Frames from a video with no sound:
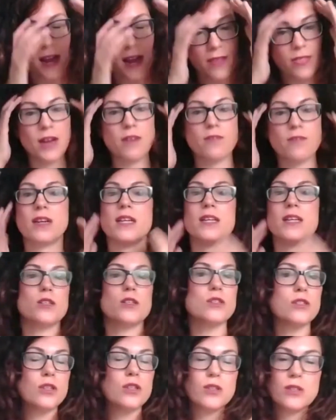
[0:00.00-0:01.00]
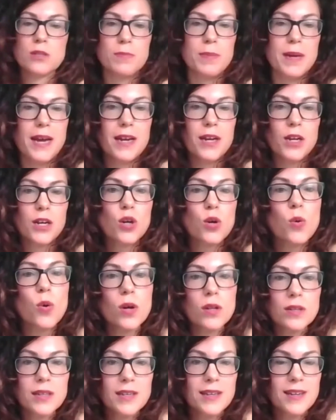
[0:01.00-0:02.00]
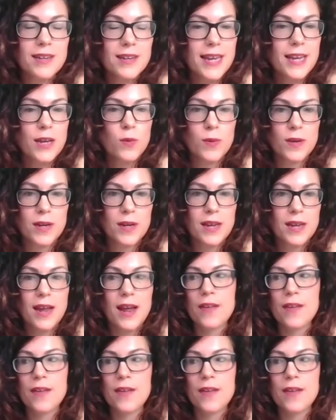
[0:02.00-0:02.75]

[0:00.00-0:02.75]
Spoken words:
Are they really concerned about equality and equity?